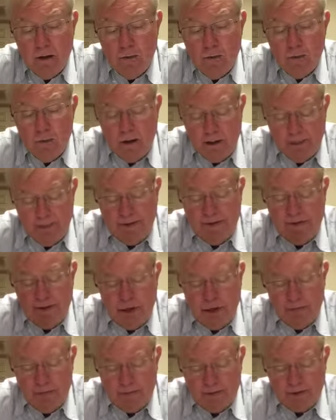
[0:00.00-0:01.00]
When it
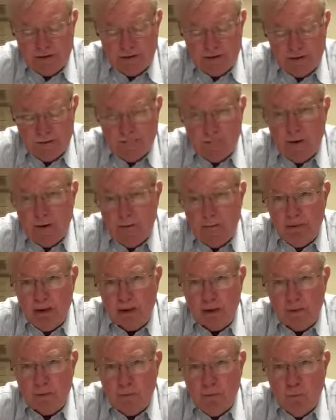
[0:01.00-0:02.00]
becomes
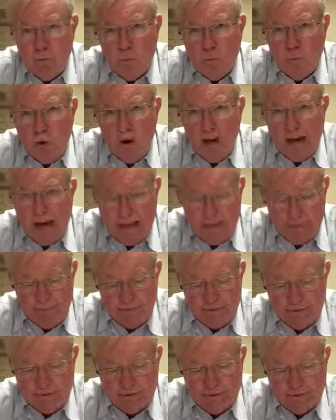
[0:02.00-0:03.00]
public, what
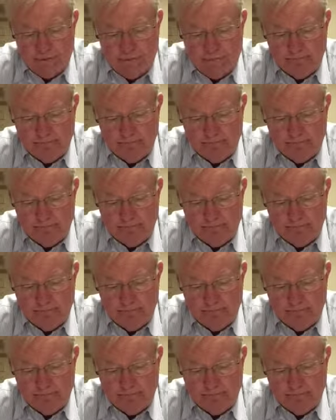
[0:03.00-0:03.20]
happens?